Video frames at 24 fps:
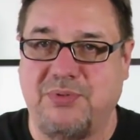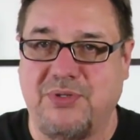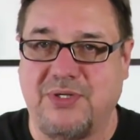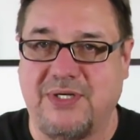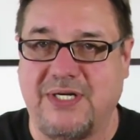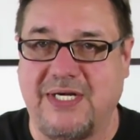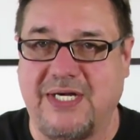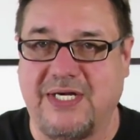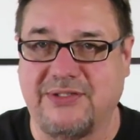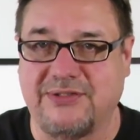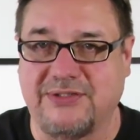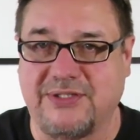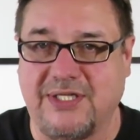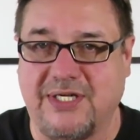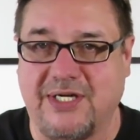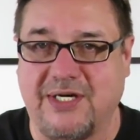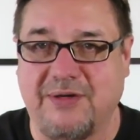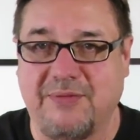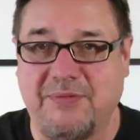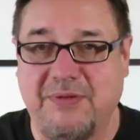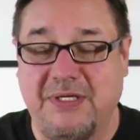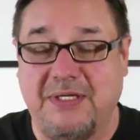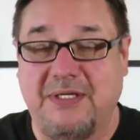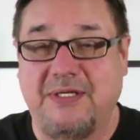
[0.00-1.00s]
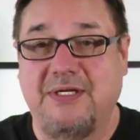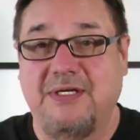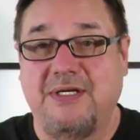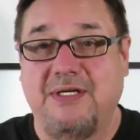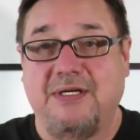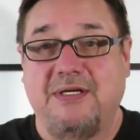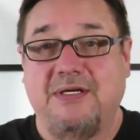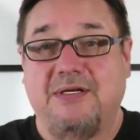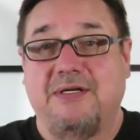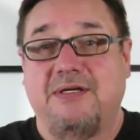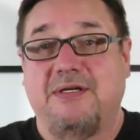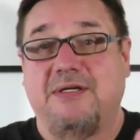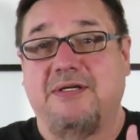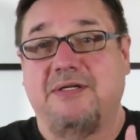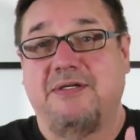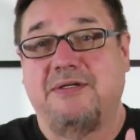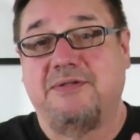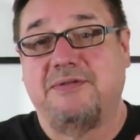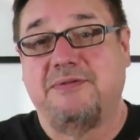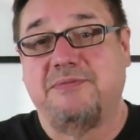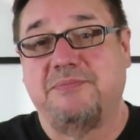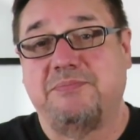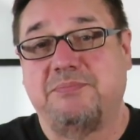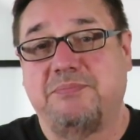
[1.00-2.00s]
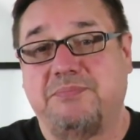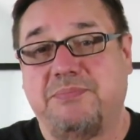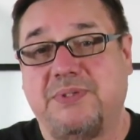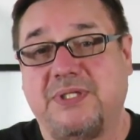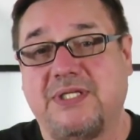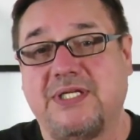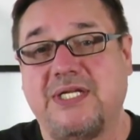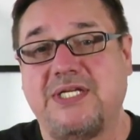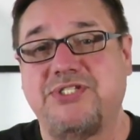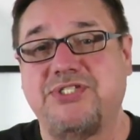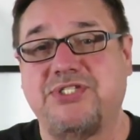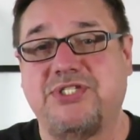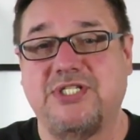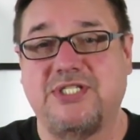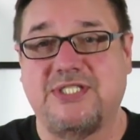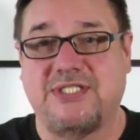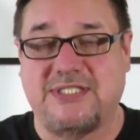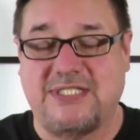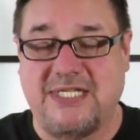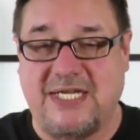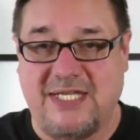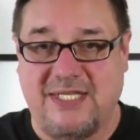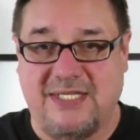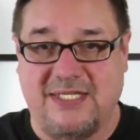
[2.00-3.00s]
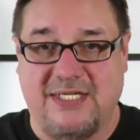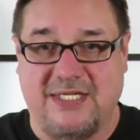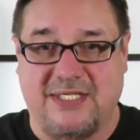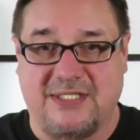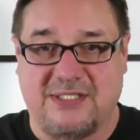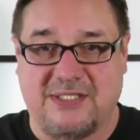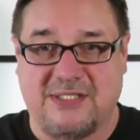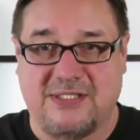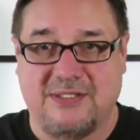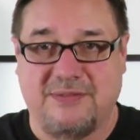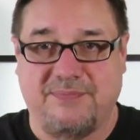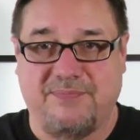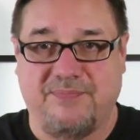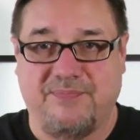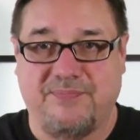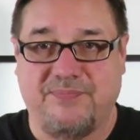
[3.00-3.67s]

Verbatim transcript: put it out there. But let's just say this.